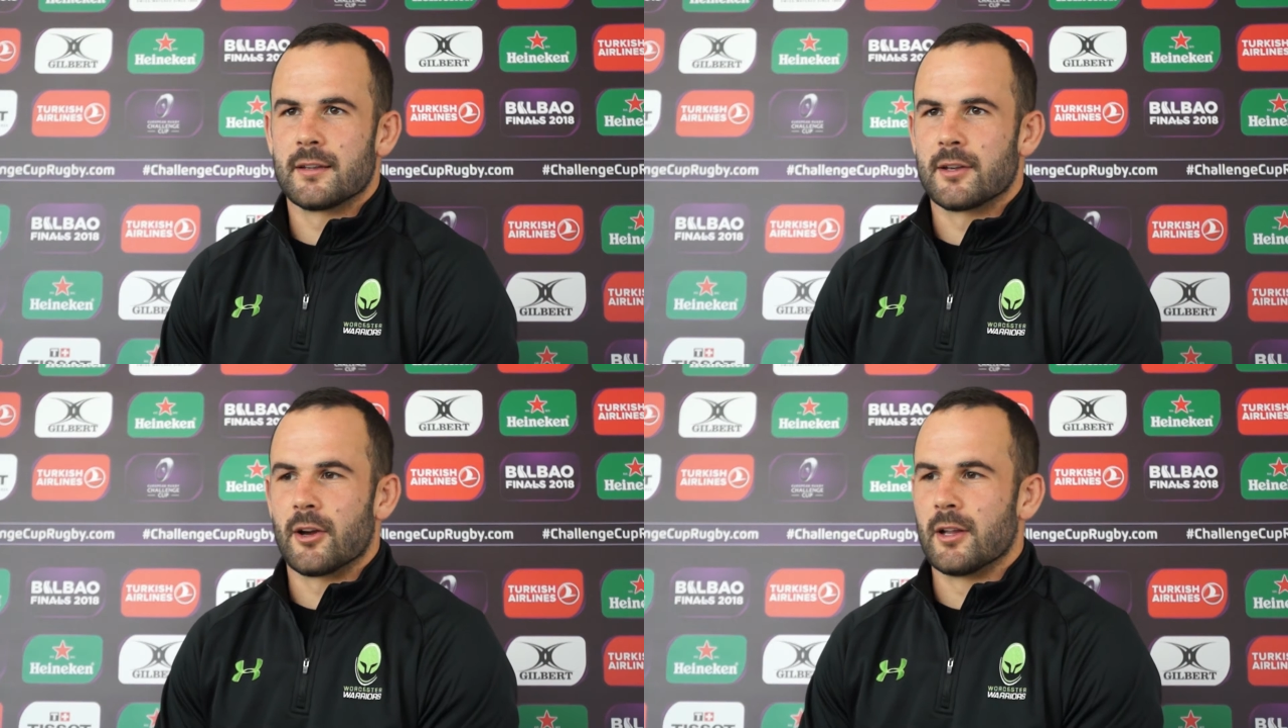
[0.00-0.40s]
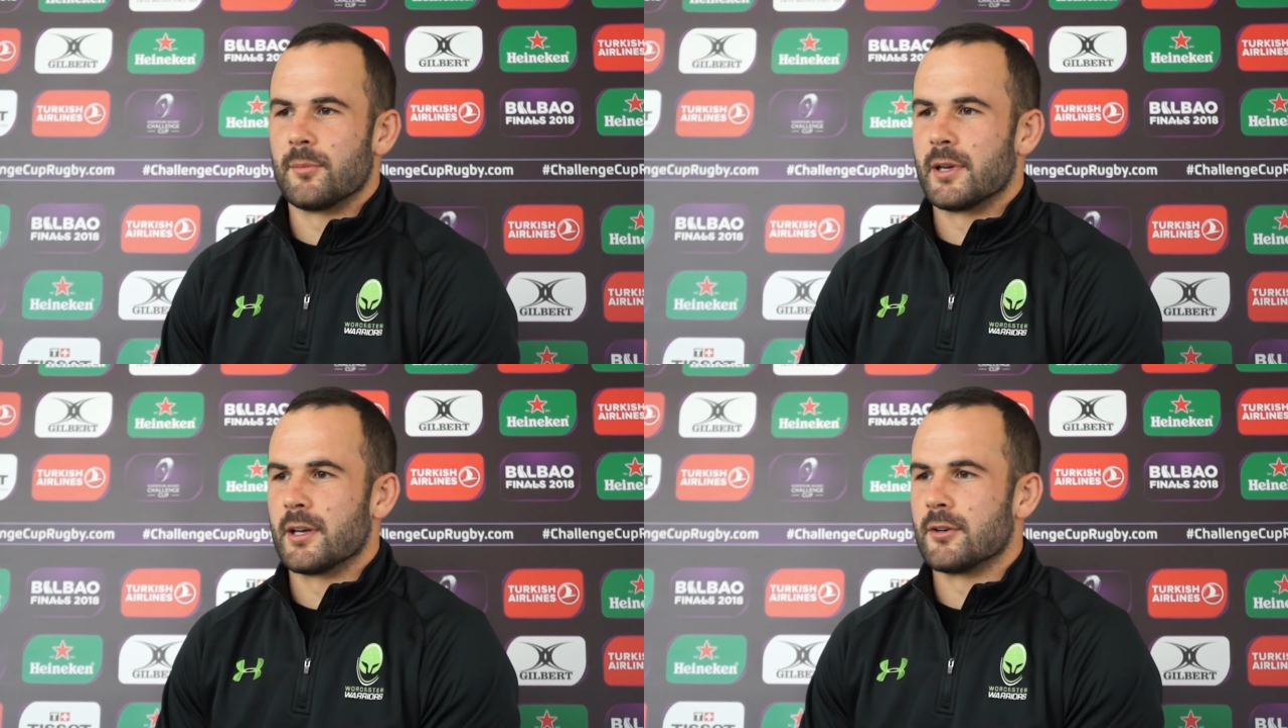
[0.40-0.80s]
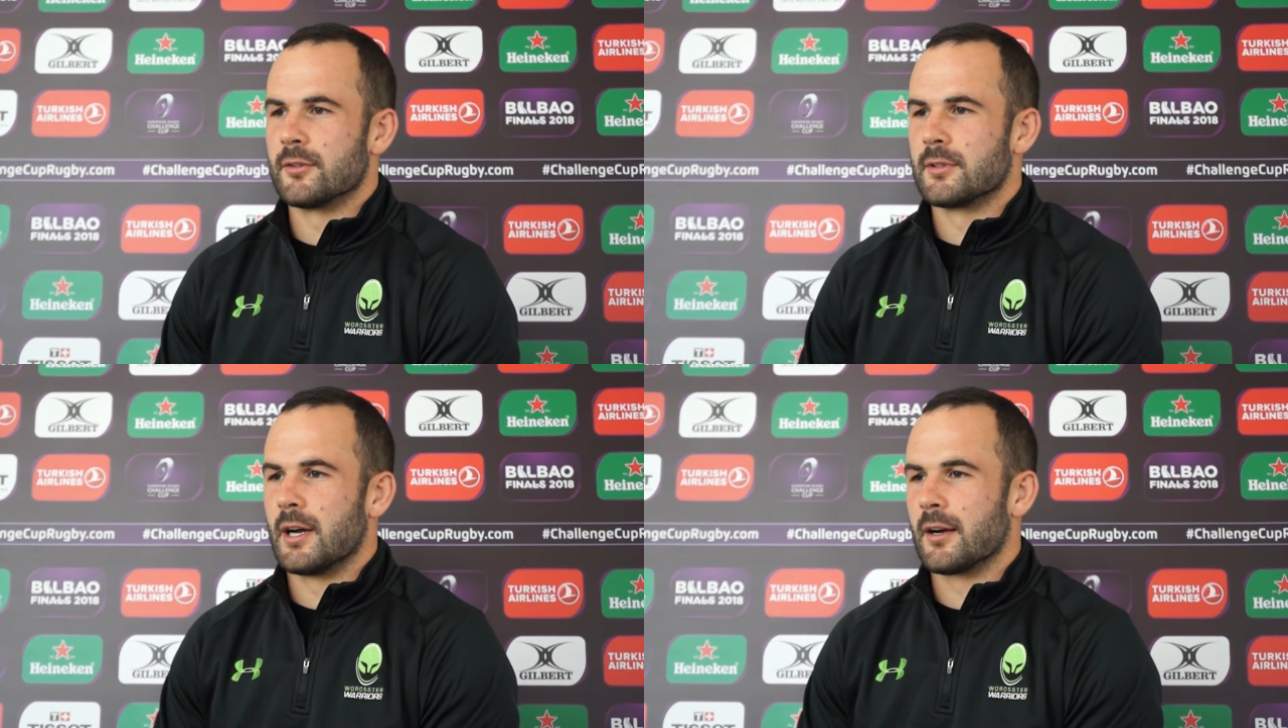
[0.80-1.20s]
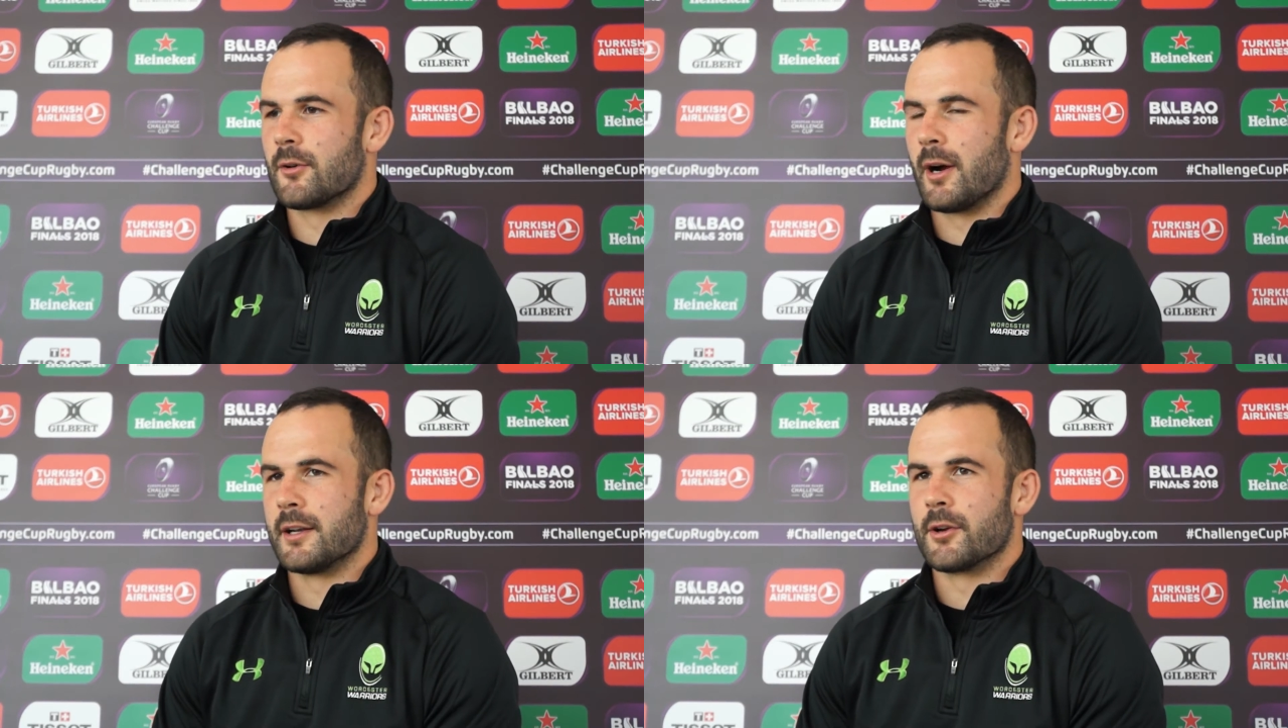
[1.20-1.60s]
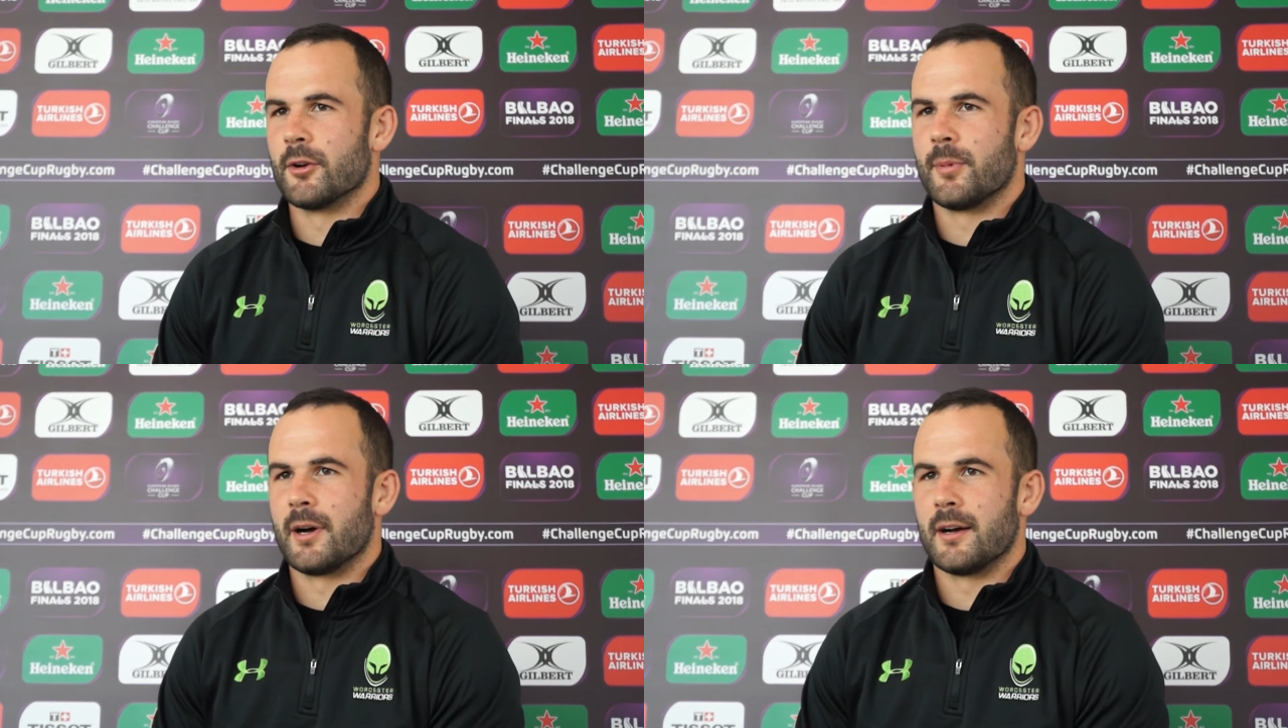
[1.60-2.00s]
Kurtley Beale, uh, Quade
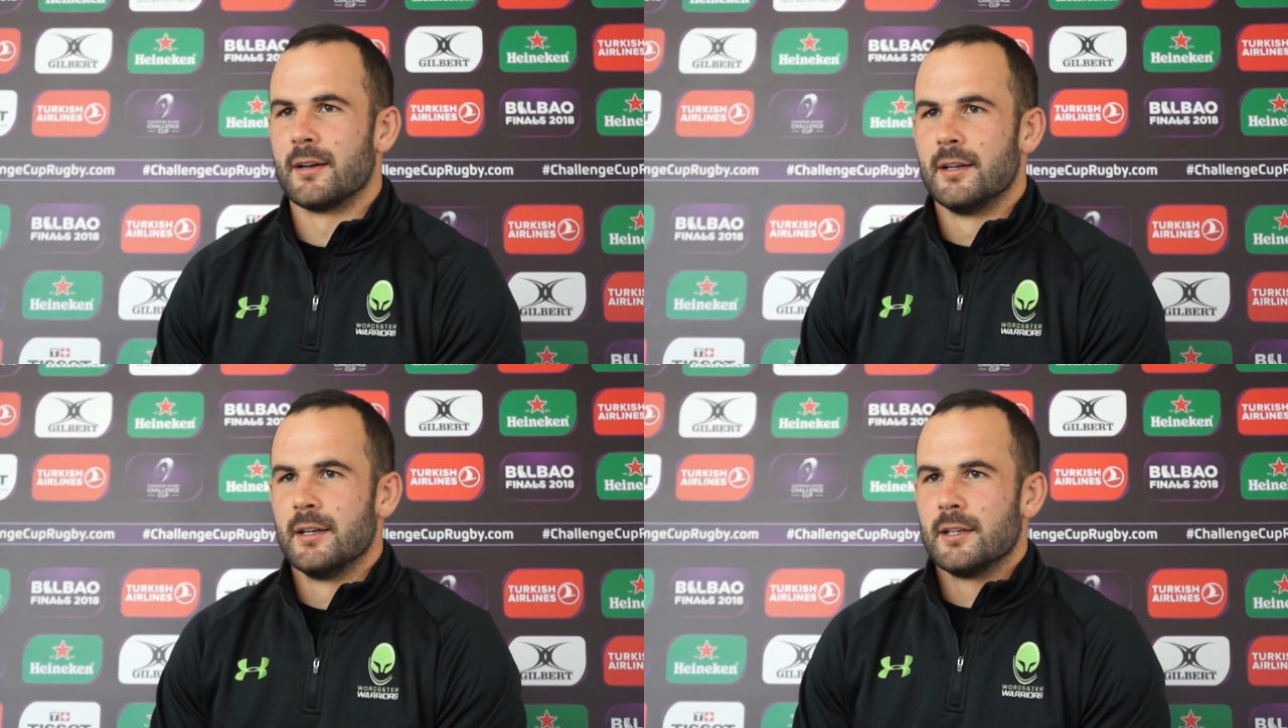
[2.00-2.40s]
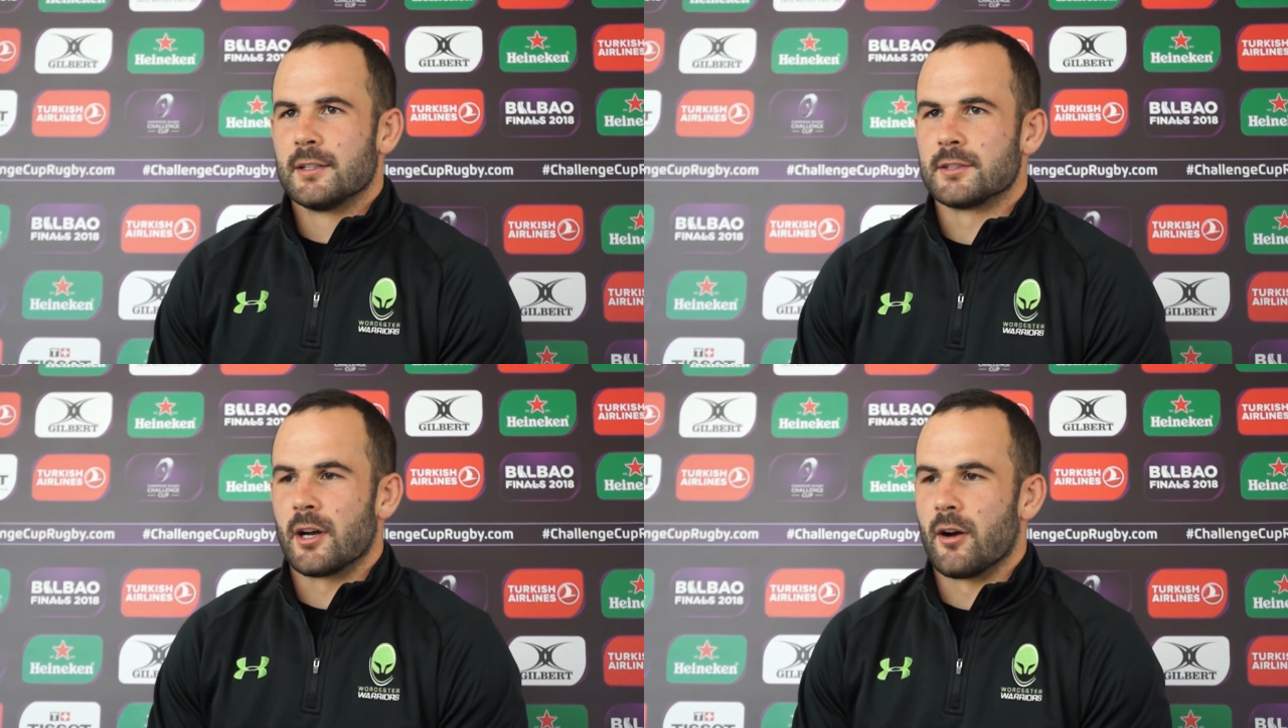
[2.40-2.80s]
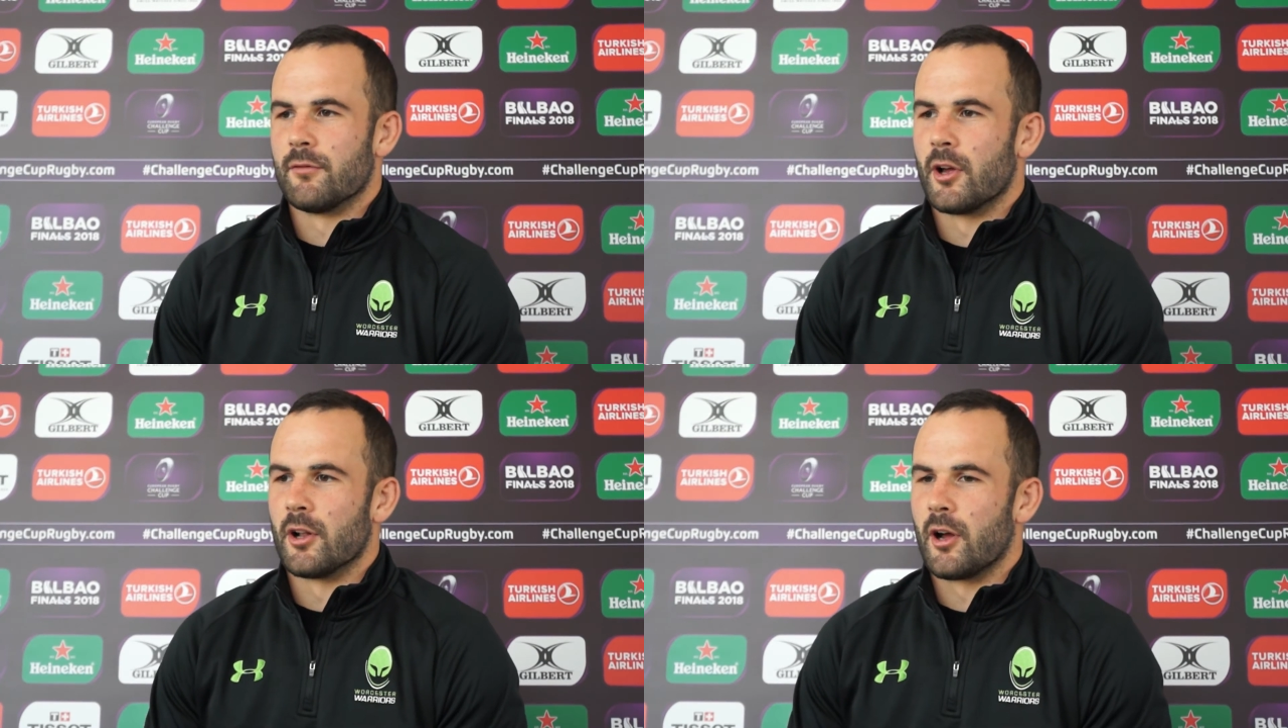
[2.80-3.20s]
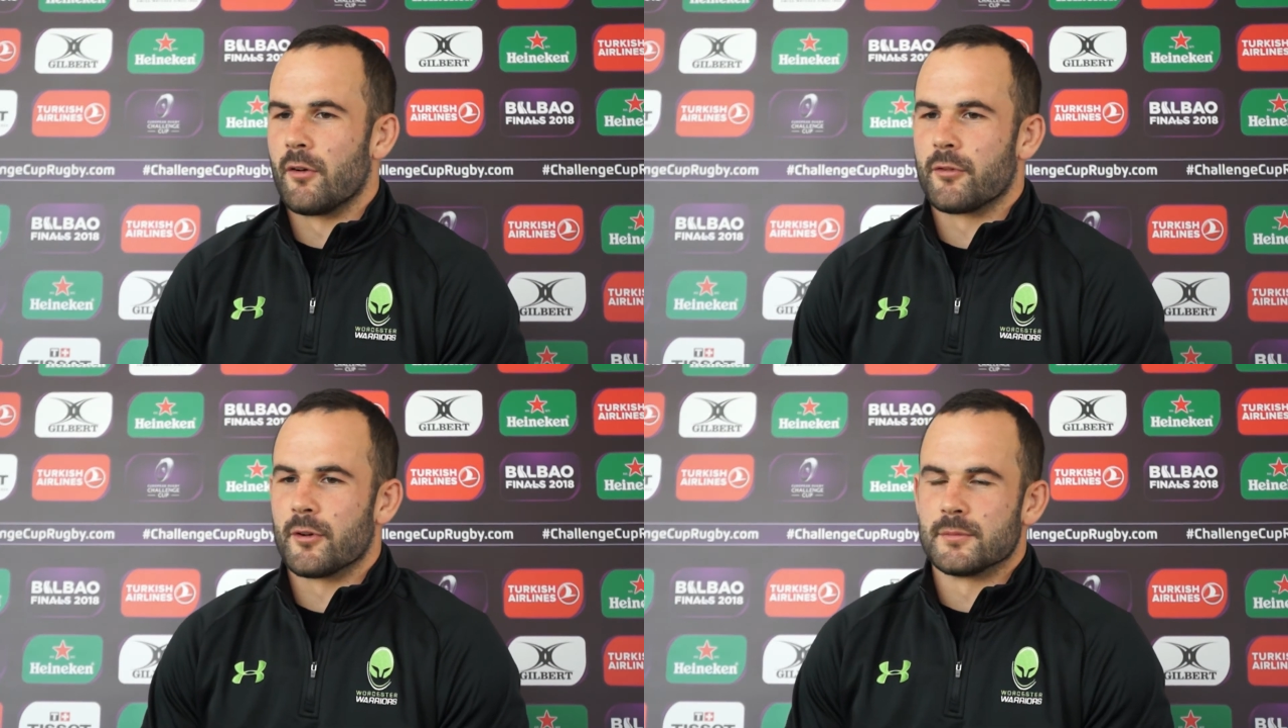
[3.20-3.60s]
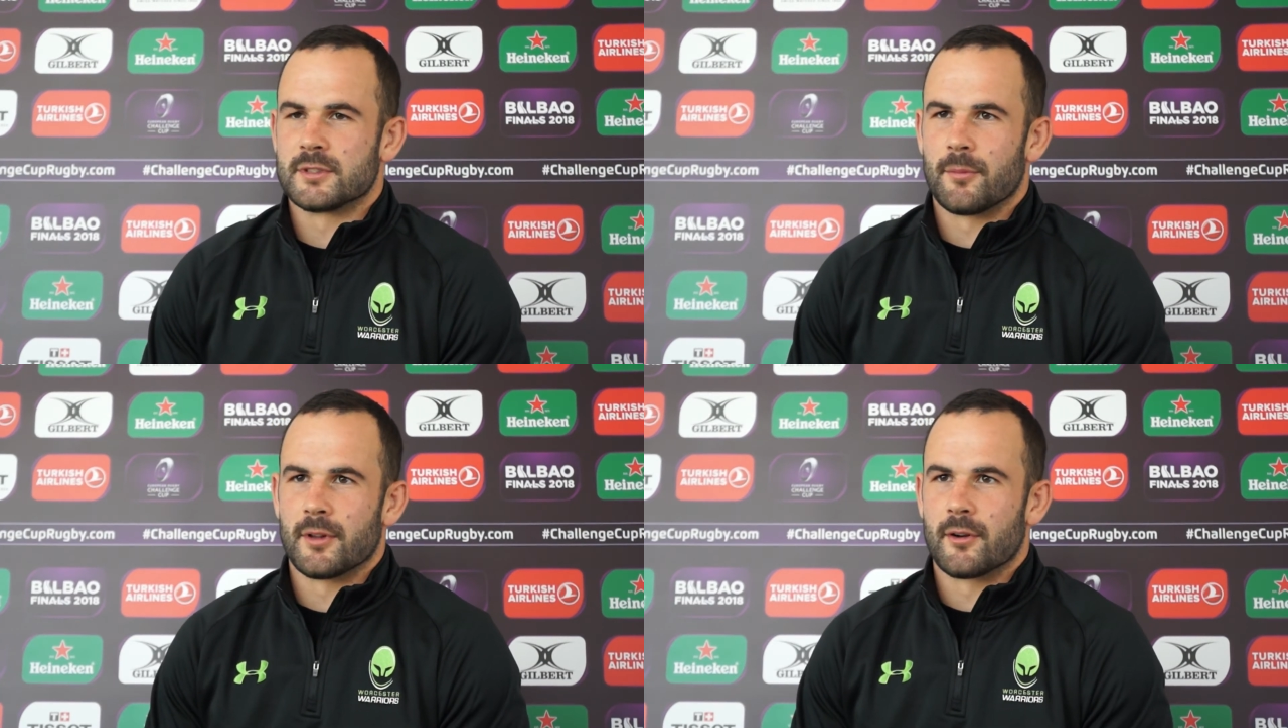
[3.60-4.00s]
Cooper. So I've learned a lot from
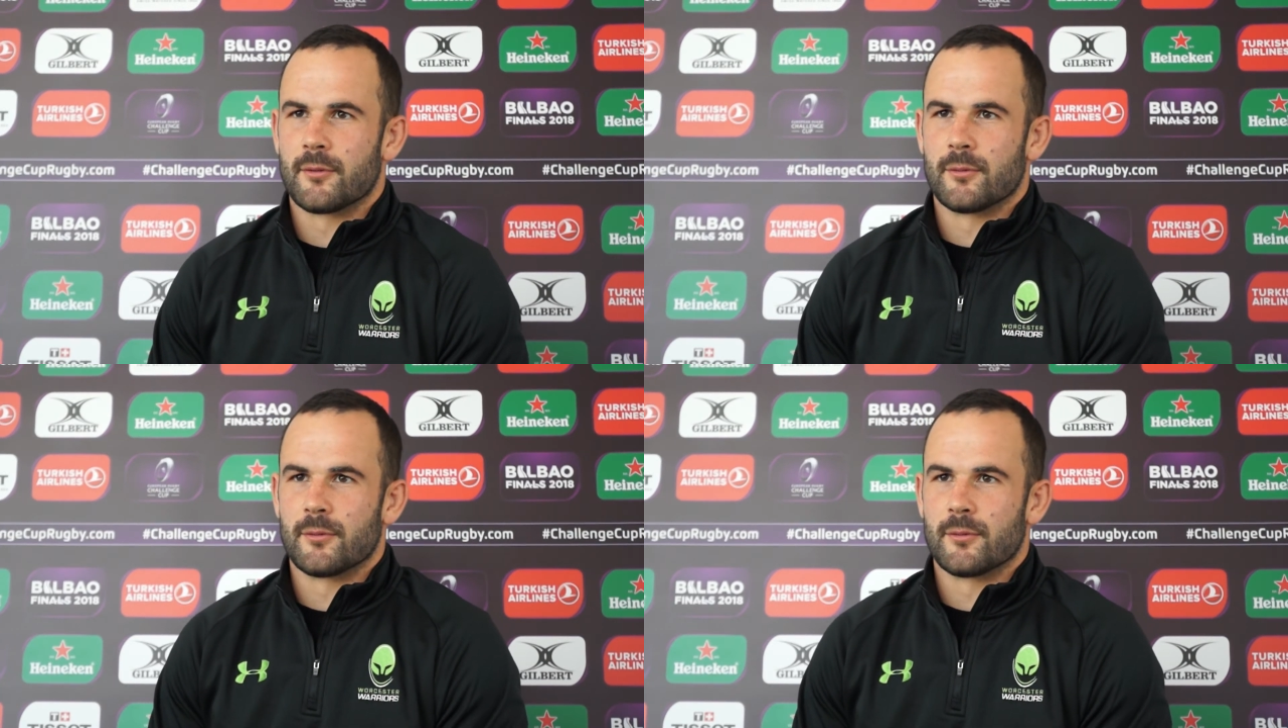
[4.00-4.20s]
some of